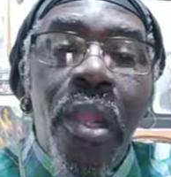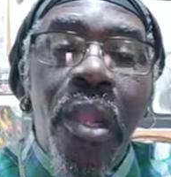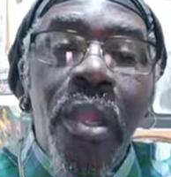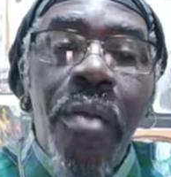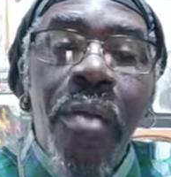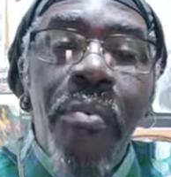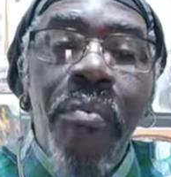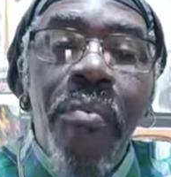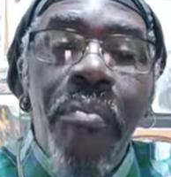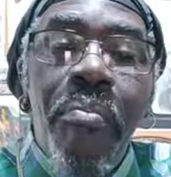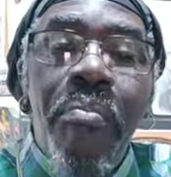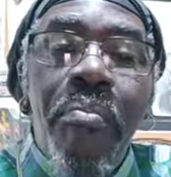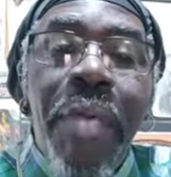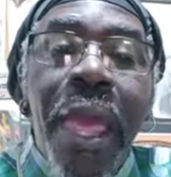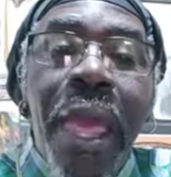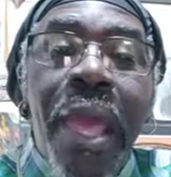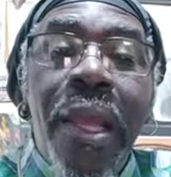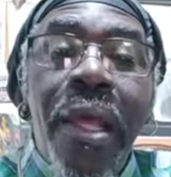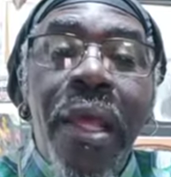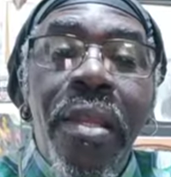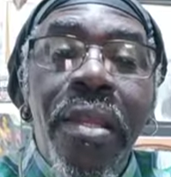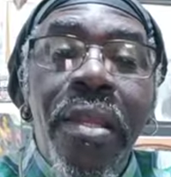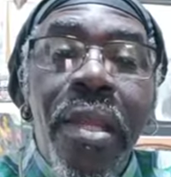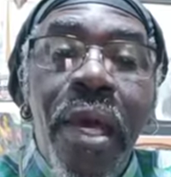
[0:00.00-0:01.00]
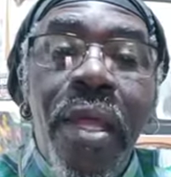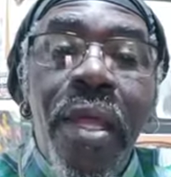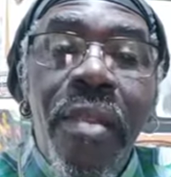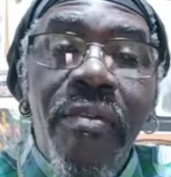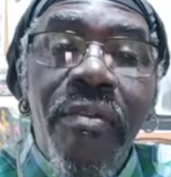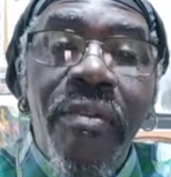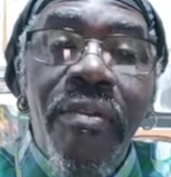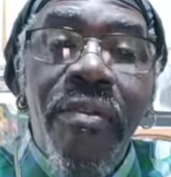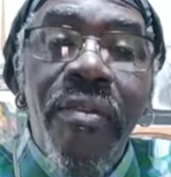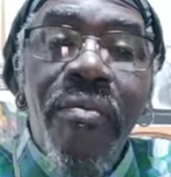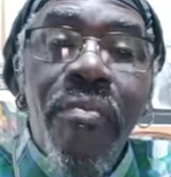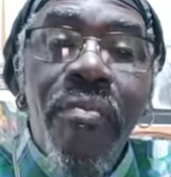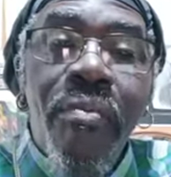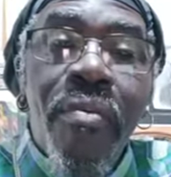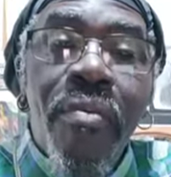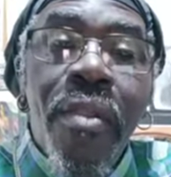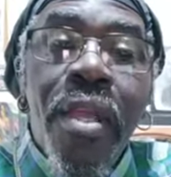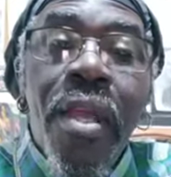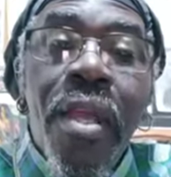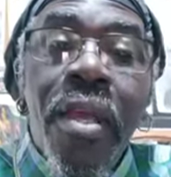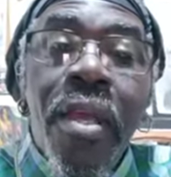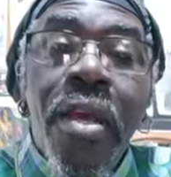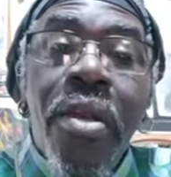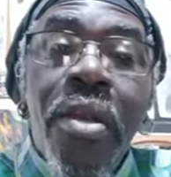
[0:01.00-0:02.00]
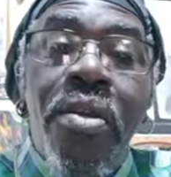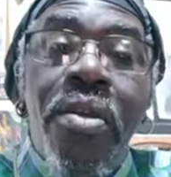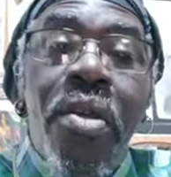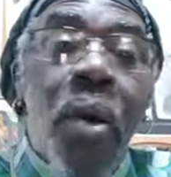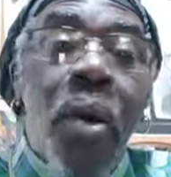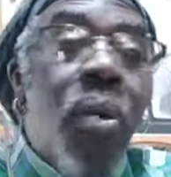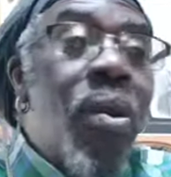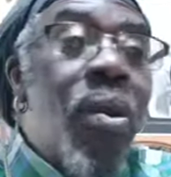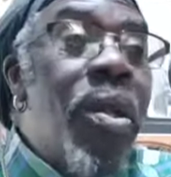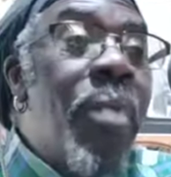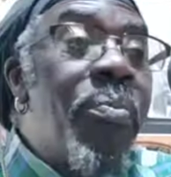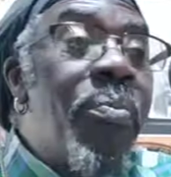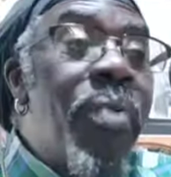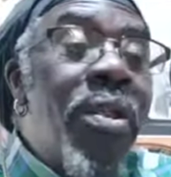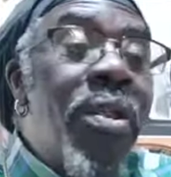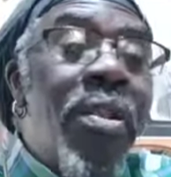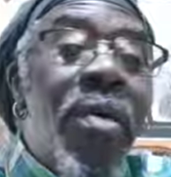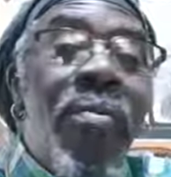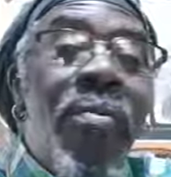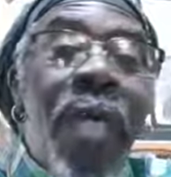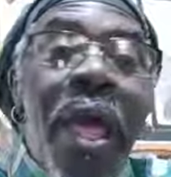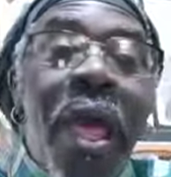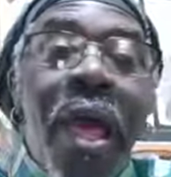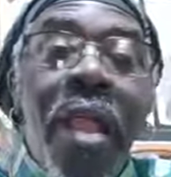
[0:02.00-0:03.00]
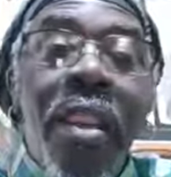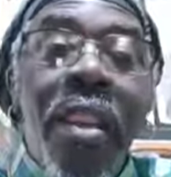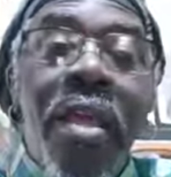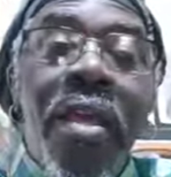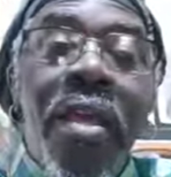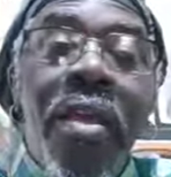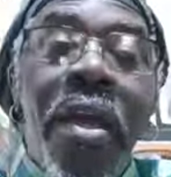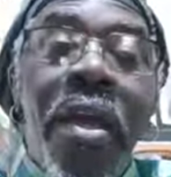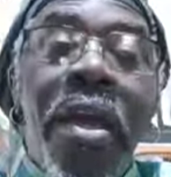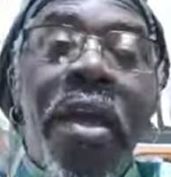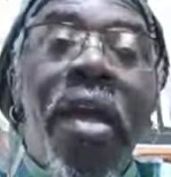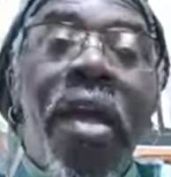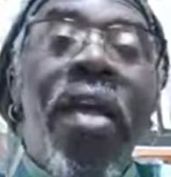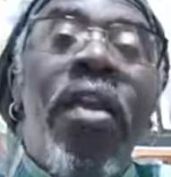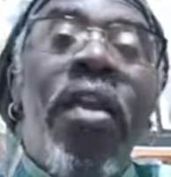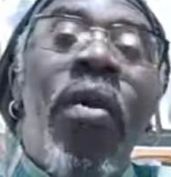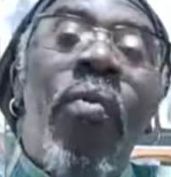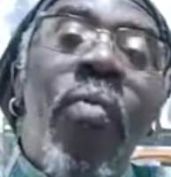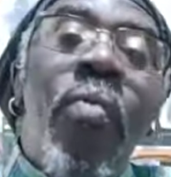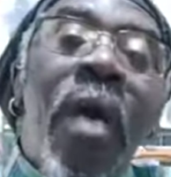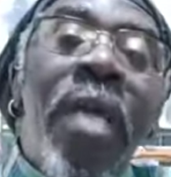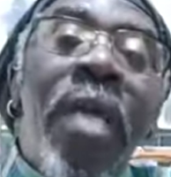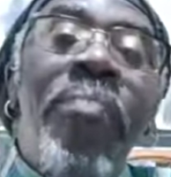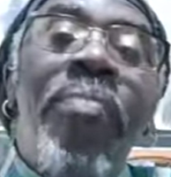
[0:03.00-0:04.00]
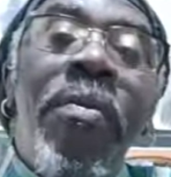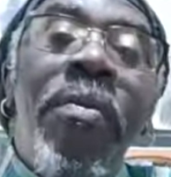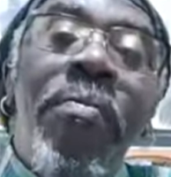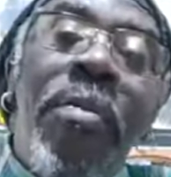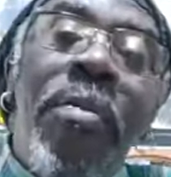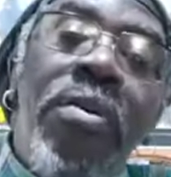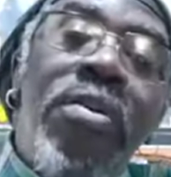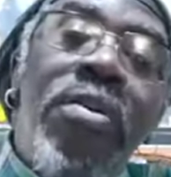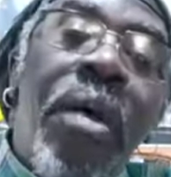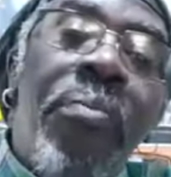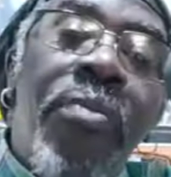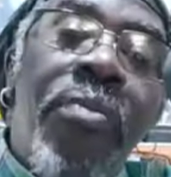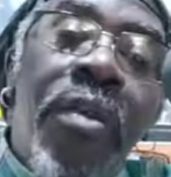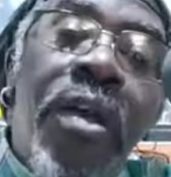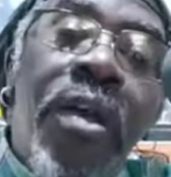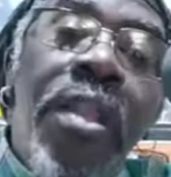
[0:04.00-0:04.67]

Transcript: them, MAGA nuts, showed up at the rally, and the white people jumped on